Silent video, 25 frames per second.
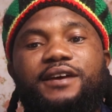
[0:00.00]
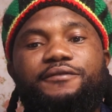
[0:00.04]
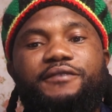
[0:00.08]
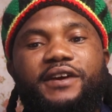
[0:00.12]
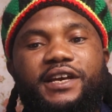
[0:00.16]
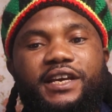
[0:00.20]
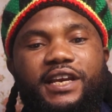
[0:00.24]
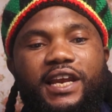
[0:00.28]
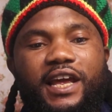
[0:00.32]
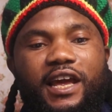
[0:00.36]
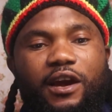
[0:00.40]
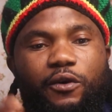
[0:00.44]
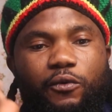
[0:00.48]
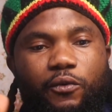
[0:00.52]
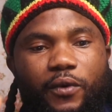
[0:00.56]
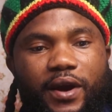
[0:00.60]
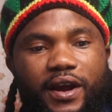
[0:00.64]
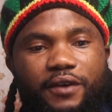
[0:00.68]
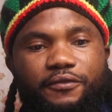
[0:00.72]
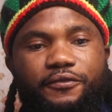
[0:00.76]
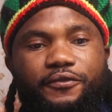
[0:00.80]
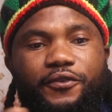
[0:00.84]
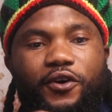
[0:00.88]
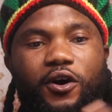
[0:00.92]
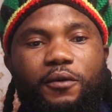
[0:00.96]
living
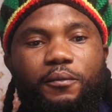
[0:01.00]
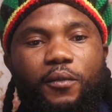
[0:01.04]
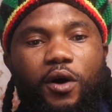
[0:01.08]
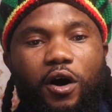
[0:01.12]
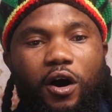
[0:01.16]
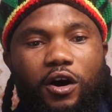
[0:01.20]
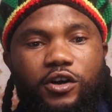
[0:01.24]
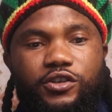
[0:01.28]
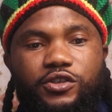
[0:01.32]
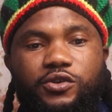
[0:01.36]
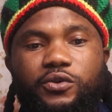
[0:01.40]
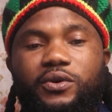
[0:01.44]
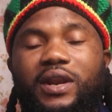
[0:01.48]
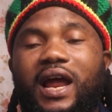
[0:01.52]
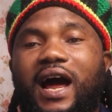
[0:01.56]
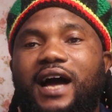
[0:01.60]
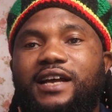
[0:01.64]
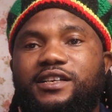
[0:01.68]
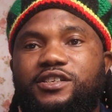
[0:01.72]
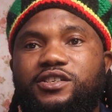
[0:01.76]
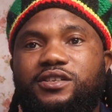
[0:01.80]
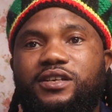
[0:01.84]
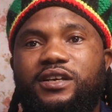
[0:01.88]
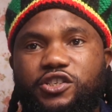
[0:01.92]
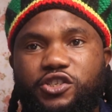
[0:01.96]
away from hustle
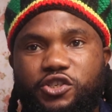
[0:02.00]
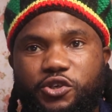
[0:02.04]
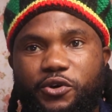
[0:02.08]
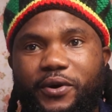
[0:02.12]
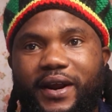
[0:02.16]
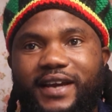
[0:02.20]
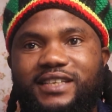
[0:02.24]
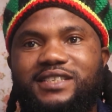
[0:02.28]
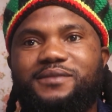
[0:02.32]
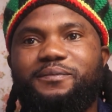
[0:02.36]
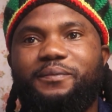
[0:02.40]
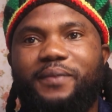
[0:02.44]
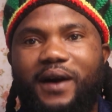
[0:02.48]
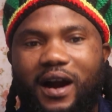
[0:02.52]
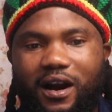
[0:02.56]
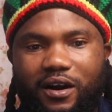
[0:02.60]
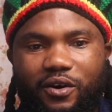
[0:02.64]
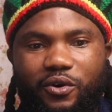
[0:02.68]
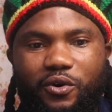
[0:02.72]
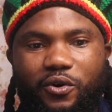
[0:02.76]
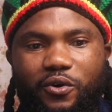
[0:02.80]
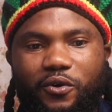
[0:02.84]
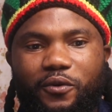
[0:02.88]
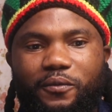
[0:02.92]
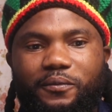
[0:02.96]
and stress back
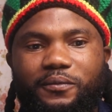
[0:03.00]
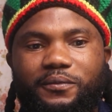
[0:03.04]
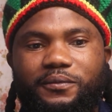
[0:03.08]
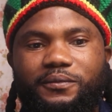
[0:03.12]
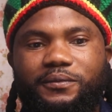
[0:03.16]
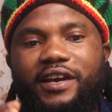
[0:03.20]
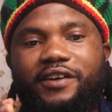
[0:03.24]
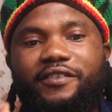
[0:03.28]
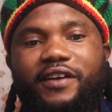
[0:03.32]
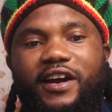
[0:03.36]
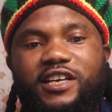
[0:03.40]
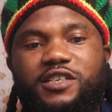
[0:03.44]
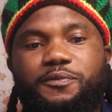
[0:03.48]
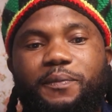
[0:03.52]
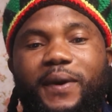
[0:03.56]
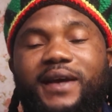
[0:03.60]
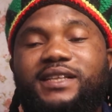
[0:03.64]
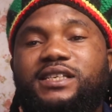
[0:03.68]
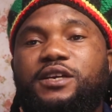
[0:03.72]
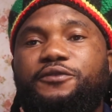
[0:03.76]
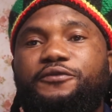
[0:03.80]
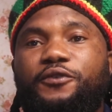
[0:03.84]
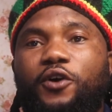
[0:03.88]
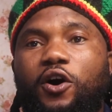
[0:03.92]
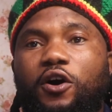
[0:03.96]
home.
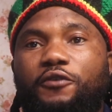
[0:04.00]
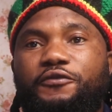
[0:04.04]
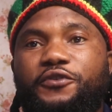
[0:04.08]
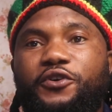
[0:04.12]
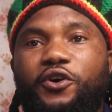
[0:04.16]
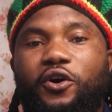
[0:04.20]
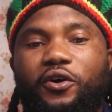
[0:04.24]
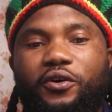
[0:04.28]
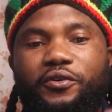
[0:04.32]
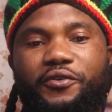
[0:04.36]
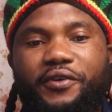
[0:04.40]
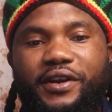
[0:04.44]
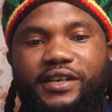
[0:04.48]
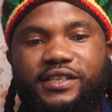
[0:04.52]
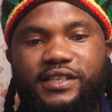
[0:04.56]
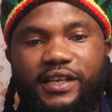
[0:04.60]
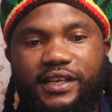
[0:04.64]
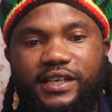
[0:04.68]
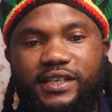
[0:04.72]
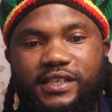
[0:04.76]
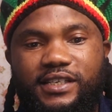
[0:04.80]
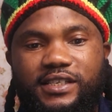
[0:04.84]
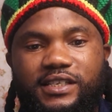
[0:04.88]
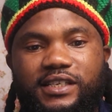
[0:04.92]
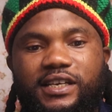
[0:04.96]
Irrespective of your
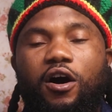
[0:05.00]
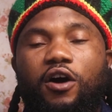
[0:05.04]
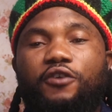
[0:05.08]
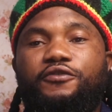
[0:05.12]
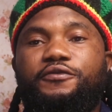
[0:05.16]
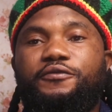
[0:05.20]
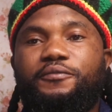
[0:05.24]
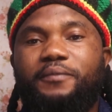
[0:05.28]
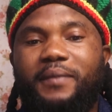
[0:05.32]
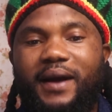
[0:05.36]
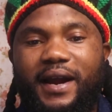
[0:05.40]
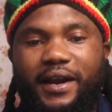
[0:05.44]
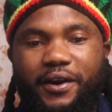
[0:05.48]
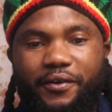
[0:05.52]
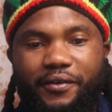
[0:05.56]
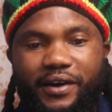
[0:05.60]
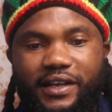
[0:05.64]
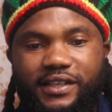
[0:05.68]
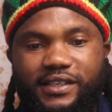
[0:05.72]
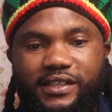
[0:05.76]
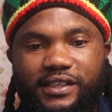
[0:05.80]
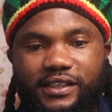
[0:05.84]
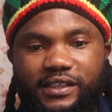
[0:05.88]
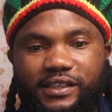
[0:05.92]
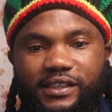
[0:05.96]
reasons of
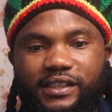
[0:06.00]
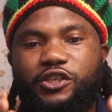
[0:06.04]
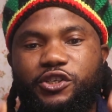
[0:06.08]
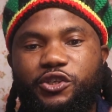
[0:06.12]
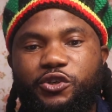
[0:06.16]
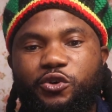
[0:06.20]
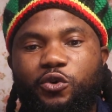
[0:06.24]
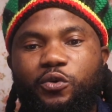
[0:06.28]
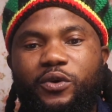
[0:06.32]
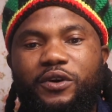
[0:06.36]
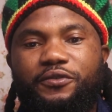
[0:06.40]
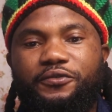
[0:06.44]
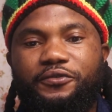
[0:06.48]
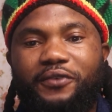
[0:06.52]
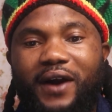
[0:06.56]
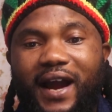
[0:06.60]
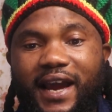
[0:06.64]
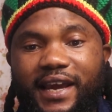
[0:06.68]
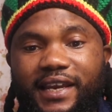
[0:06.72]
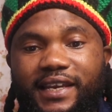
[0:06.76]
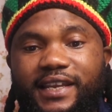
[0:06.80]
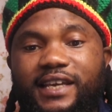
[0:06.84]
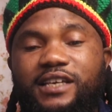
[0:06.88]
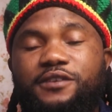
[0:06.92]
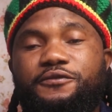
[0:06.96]
migrating, you will
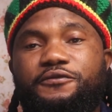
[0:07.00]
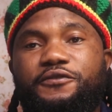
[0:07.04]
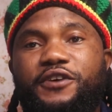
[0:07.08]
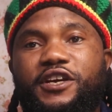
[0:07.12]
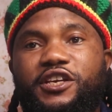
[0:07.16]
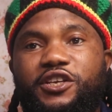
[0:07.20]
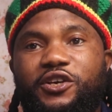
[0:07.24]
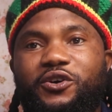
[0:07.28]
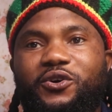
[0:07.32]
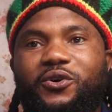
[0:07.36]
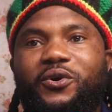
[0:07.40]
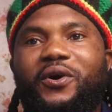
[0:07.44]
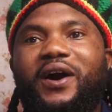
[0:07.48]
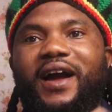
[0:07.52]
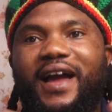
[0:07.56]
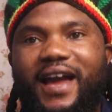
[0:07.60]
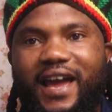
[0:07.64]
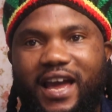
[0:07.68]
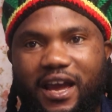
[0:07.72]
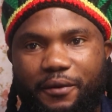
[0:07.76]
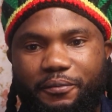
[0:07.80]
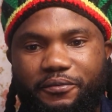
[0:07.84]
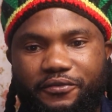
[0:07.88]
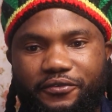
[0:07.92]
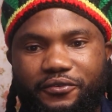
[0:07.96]
find this video
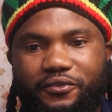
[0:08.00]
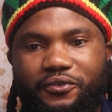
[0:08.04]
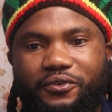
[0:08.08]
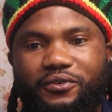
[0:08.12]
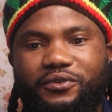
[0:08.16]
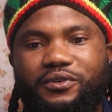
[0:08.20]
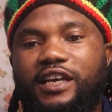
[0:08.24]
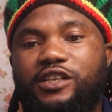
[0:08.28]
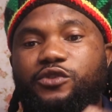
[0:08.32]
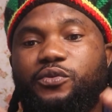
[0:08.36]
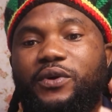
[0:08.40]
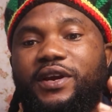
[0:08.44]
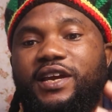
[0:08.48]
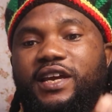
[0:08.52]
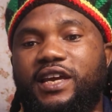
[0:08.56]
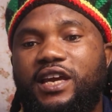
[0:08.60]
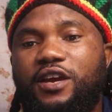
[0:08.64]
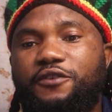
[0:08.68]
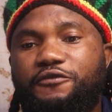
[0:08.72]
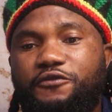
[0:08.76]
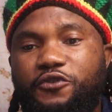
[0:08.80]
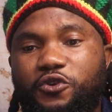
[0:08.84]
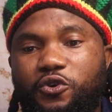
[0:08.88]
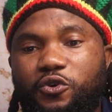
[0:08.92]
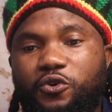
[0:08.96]
helpful. It will
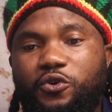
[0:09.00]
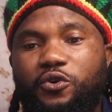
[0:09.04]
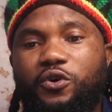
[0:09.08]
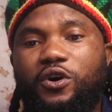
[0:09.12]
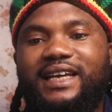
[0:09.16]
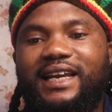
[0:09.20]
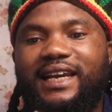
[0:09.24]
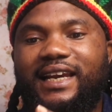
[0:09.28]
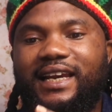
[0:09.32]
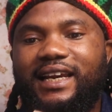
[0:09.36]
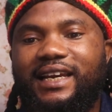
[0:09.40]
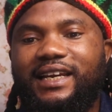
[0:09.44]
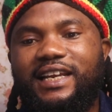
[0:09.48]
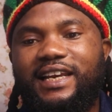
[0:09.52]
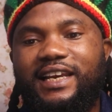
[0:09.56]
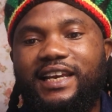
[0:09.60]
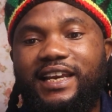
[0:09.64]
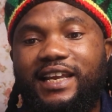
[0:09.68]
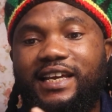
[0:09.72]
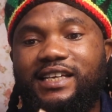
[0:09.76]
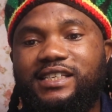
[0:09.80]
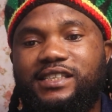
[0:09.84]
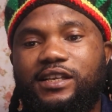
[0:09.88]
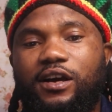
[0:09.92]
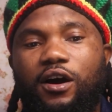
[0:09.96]
give you the, the
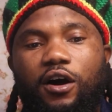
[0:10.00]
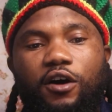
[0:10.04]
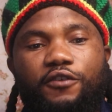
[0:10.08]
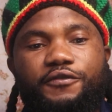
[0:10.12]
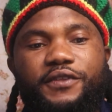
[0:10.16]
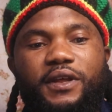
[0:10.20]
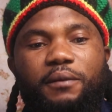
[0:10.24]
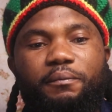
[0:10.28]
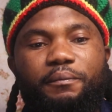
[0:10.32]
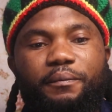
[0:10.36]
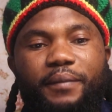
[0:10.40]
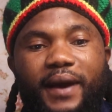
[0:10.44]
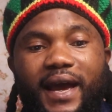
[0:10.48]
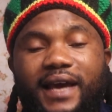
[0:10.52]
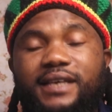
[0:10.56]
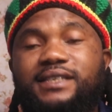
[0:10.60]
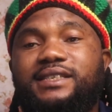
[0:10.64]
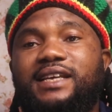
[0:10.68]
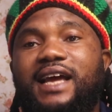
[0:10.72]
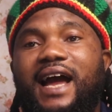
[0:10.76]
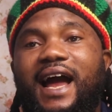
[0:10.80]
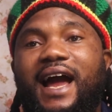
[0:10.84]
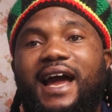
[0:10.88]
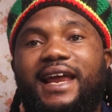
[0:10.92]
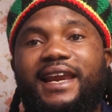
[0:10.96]
list of the
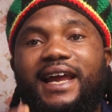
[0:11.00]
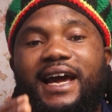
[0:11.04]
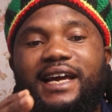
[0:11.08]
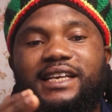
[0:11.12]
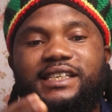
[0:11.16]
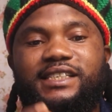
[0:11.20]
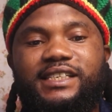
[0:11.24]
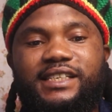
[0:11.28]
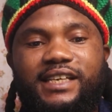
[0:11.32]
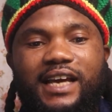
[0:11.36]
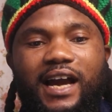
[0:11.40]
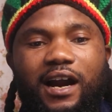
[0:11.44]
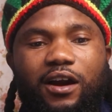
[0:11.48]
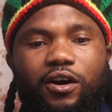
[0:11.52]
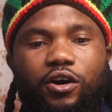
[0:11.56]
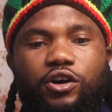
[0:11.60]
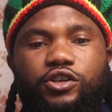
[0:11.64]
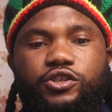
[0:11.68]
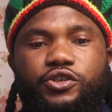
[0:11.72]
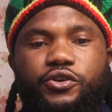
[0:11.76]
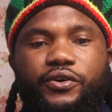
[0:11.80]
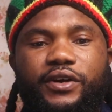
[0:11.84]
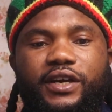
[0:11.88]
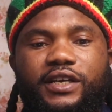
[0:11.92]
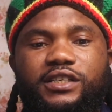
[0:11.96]
best and ideal
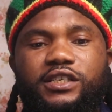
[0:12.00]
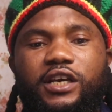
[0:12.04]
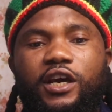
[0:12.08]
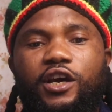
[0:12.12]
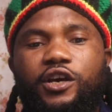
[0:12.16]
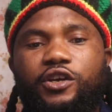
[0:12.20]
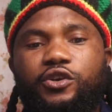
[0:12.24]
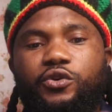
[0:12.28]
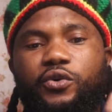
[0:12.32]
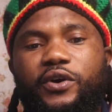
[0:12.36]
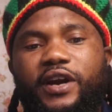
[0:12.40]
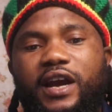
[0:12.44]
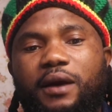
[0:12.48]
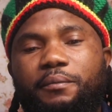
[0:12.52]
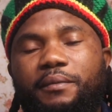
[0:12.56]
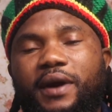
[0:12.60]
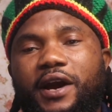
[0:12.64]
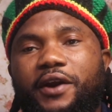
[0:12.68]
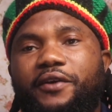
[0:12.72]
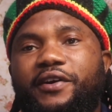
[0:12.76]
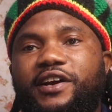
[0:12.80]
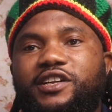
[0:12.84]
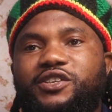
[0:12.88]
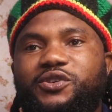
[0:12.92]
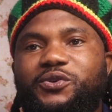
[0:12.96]
countries you can
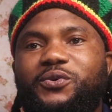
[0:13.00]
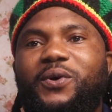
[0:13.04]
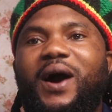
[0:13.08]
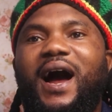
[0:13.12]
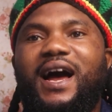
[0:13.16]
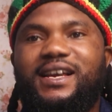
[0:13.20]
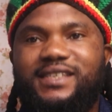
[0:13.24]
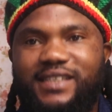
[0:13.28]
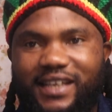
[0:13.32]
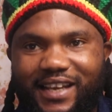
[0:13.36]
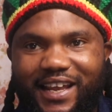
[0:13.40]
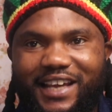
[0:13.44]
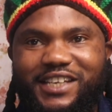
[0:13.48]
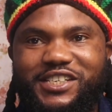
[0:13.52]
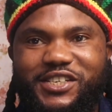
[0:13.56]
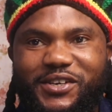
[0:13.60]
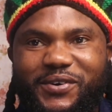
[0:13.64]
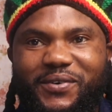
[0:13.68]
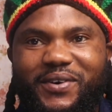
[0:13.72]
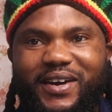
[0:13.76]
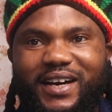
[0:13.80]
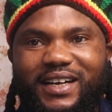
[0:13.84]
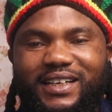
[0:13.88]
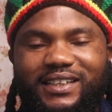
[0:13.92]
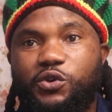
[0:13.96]
migrate to as a
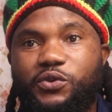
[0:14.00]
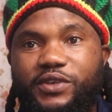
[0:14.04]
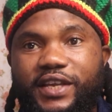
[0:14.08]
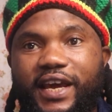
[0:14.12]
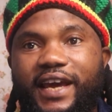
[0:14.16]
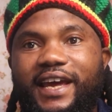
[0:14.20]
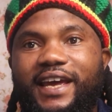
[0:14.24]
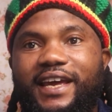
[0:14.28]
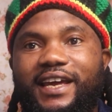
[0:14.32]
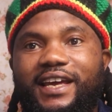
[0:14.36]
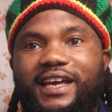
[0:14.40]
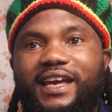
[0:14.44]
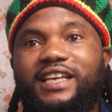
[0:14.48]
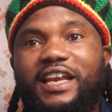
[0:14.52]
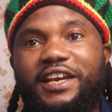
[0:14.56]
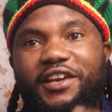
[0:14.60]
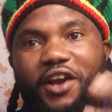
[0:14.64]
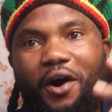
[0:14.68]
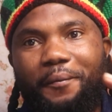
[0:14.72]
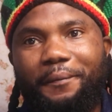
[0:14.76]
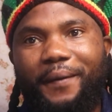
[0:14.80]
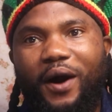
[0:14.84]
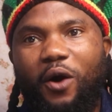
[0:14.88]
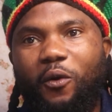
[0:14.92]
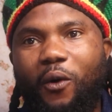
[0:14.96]
Nigerian. Today, the
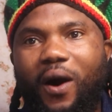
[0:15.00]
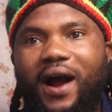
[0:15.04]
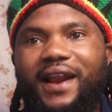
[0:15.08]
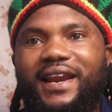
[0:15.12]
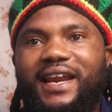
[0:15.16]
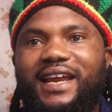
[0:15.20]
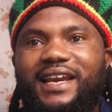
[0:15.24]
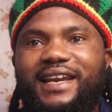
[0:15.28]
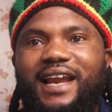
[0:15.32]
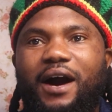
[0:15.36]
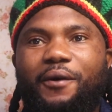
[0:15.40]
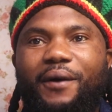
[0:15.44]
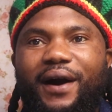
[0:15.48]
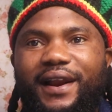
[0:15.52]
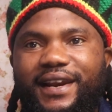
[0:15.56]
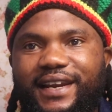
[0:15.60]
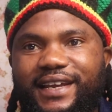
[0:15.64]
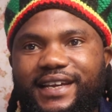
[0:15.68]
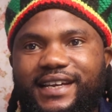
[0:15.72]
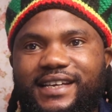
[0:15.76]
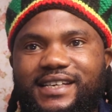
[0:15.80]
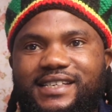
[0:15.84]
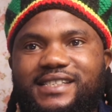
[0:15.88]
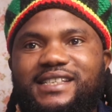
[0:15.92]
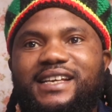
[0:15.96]
number one in our
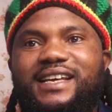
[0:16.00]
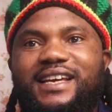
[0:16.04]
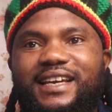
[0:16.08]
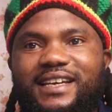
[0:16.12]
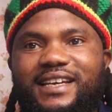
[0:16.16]
list